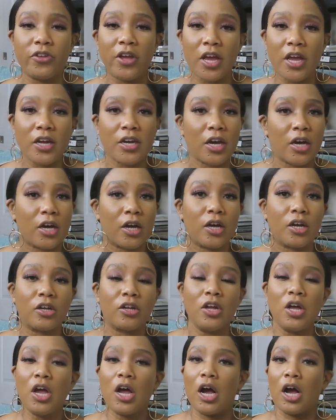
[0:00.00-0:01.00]

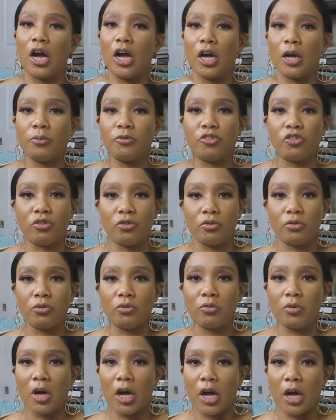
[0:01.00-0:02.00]
Bottega um,
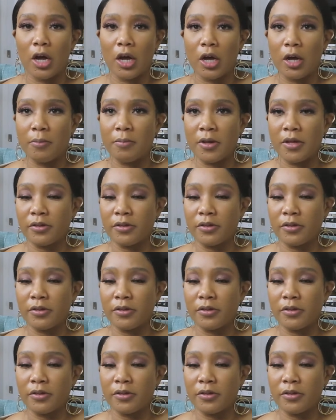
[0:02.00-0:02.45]
to um,